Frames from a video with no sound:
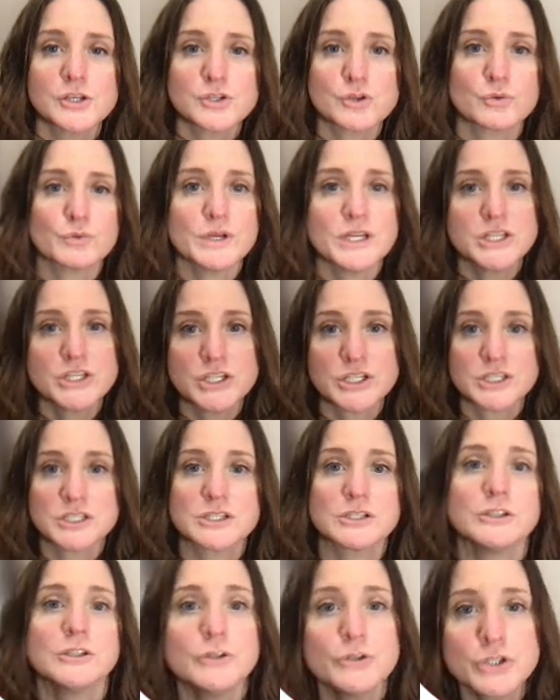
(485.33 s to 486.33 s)
to reach a
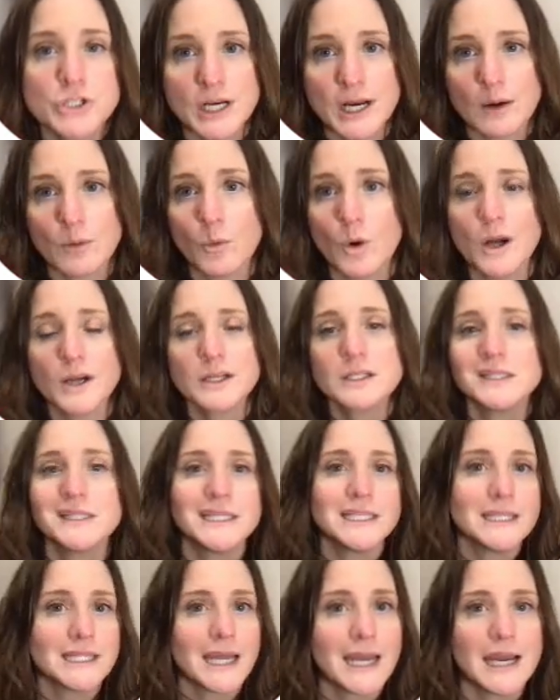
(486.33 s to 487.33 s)
solution. I want to
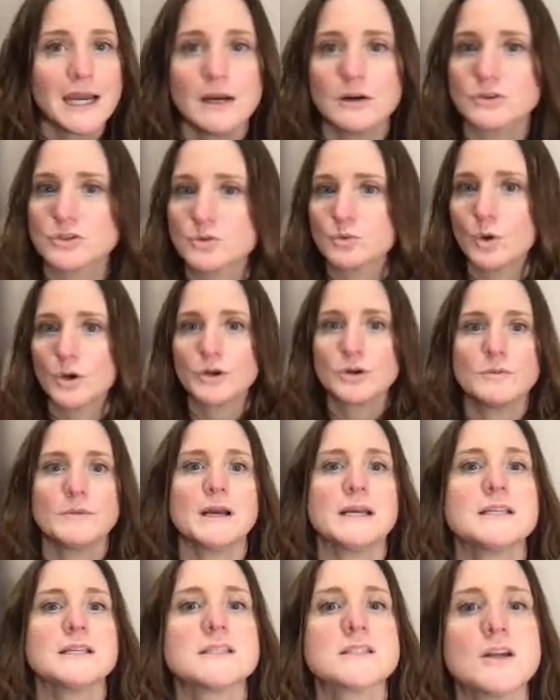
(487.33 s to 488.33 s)
clean the house. What are
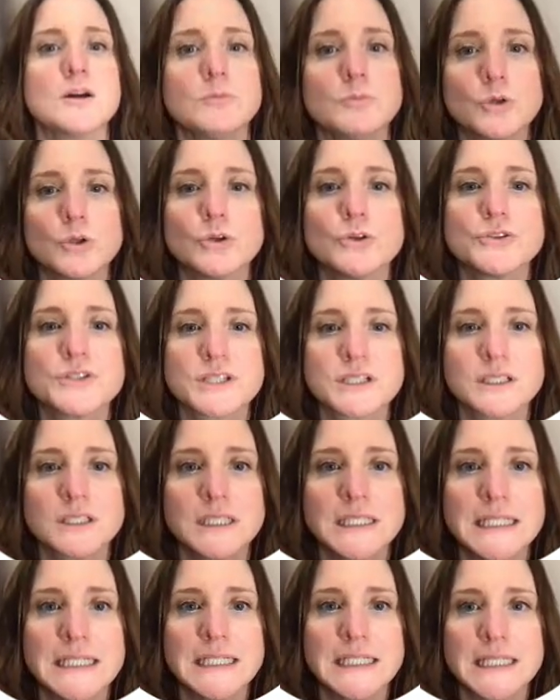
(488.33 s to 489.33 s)
my sub-goals in
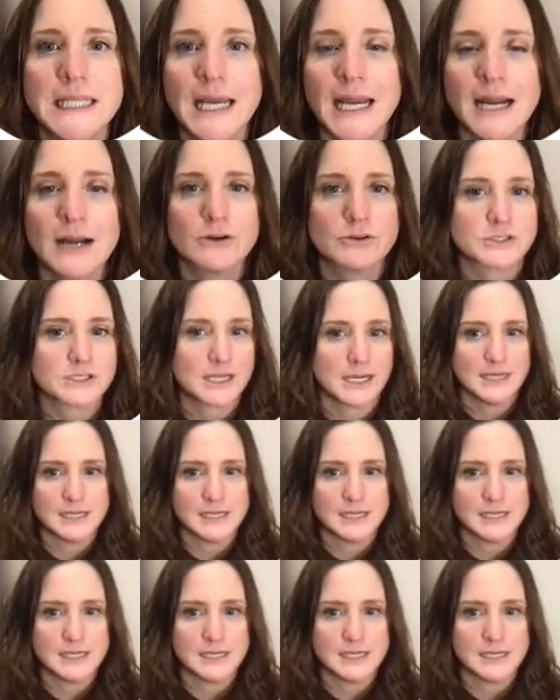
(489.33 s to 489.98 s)
cleaning the house?